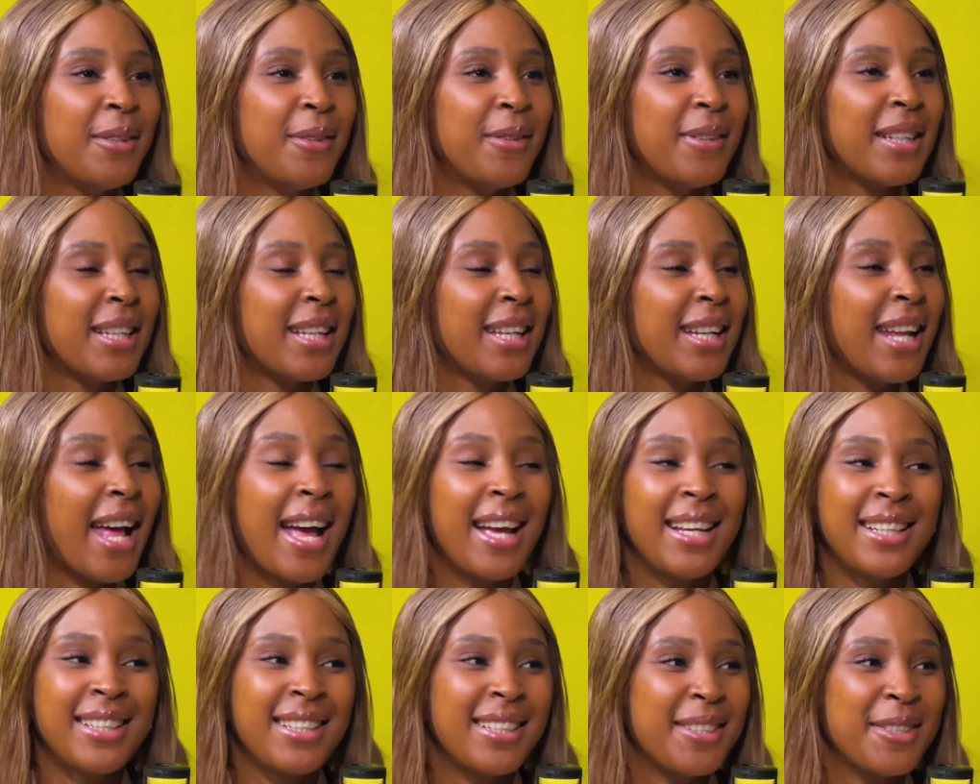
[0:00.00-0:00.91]
what can
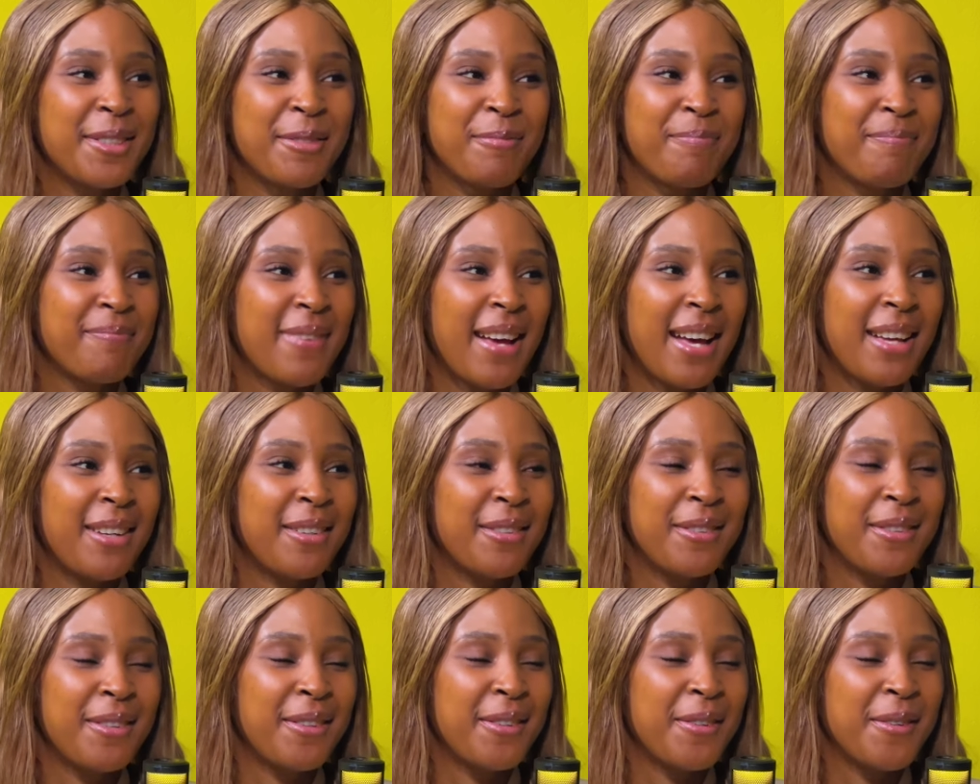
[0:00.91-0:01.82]
I? I
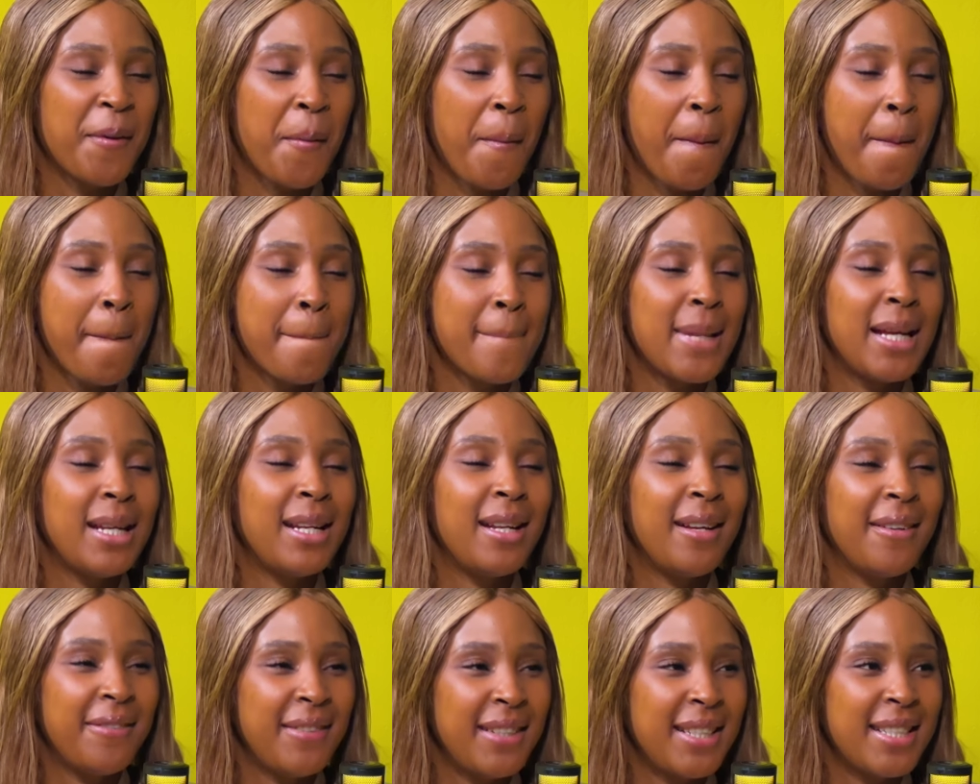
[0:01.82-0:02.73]
don't know. My
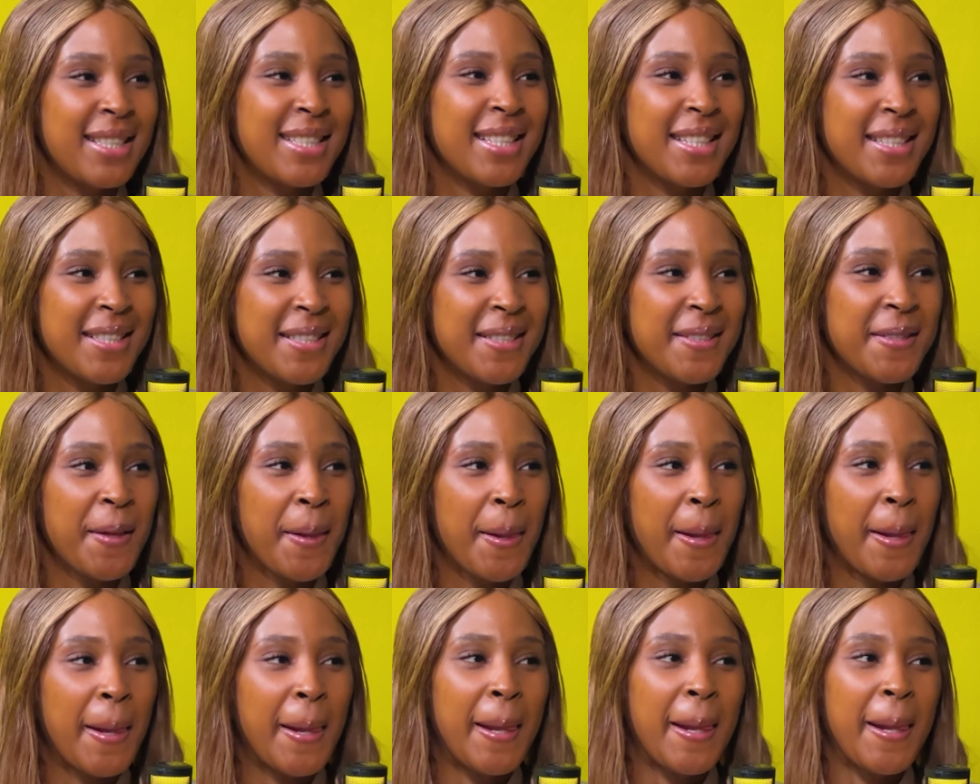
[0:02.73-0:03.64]
life lessons.
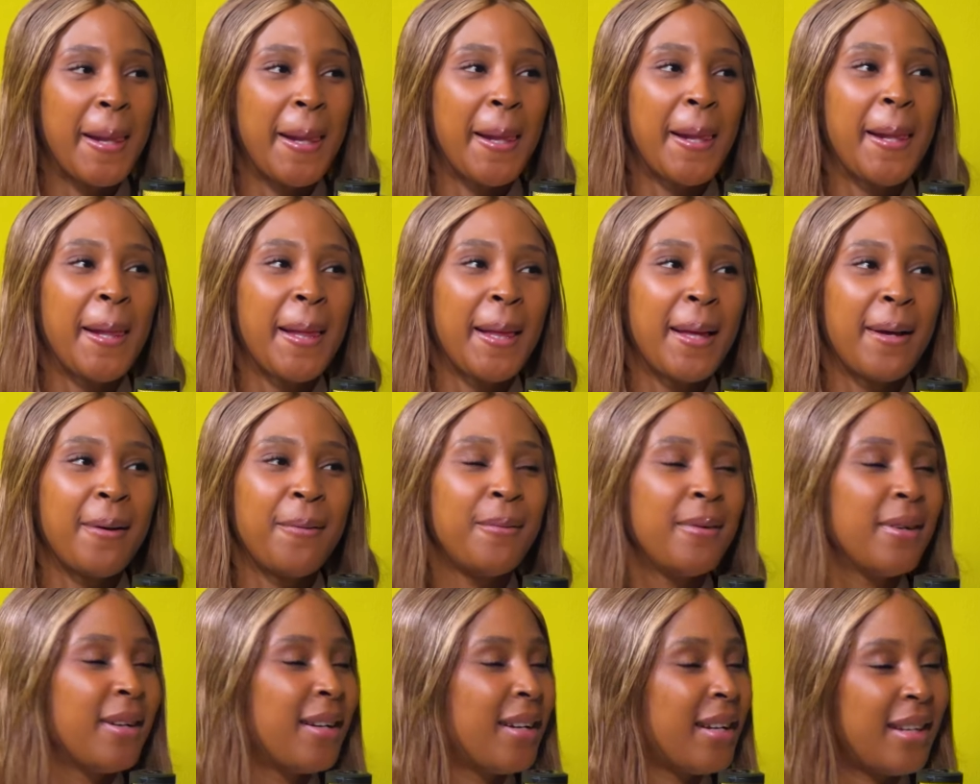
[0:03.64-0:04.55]

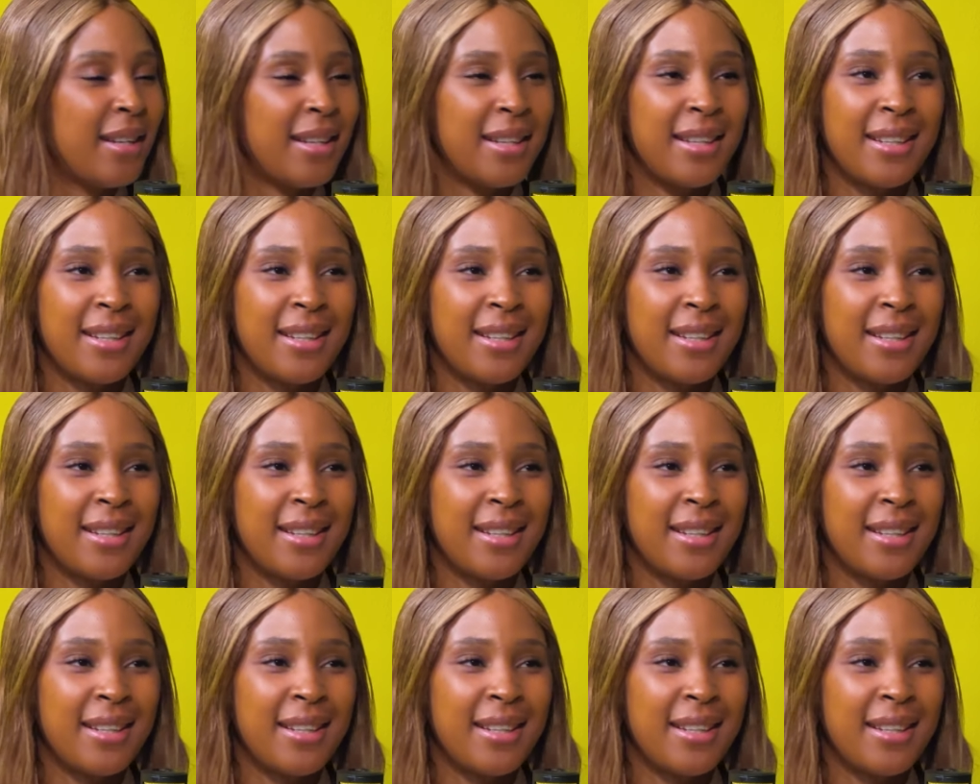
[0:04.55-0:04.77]
Work